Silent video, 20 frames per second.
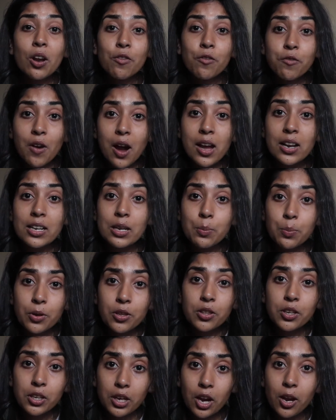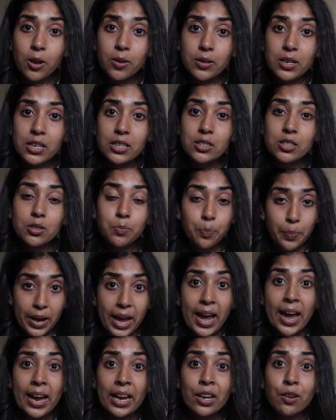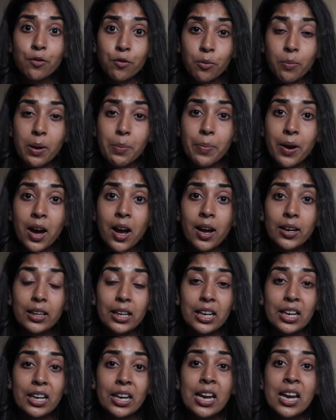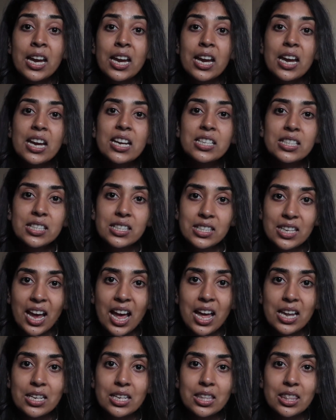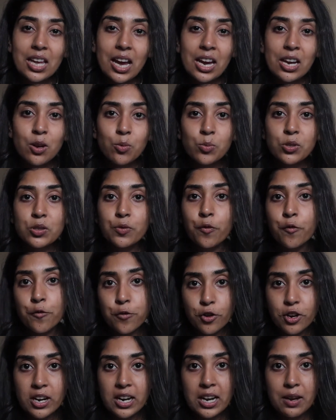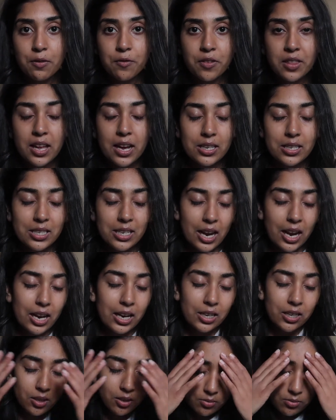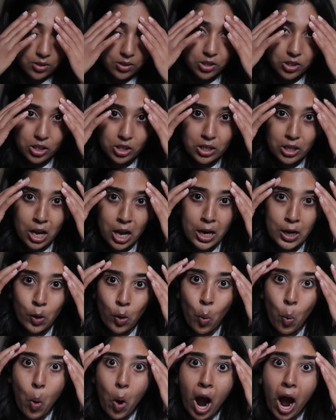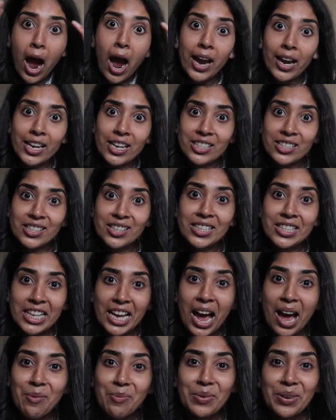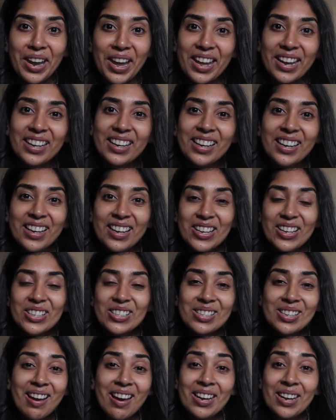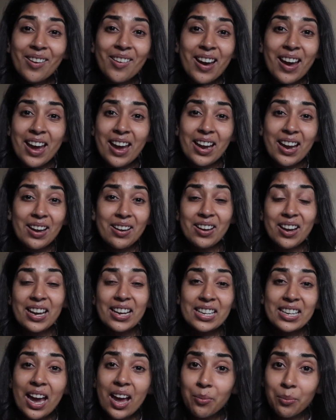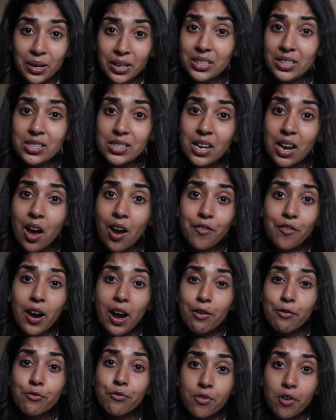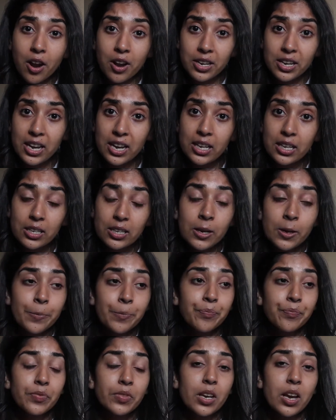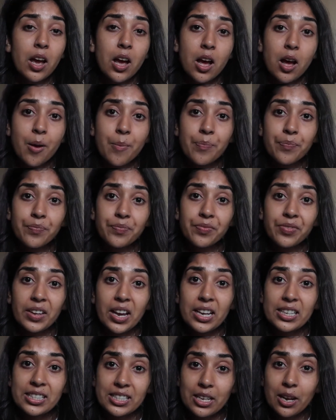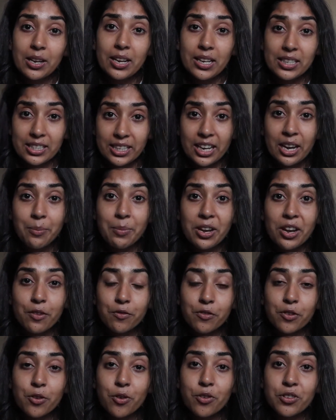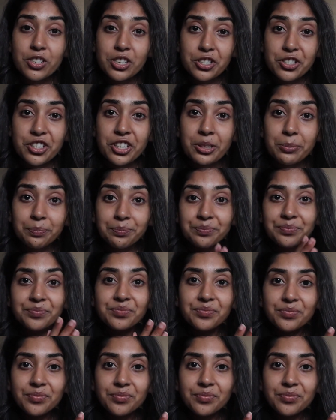I finally put the code in to pay for my parking, it said that it was free for that day. And I was just like, why is this happening? So anyway, I get my stuff, I run in, I say I'm here for an audition.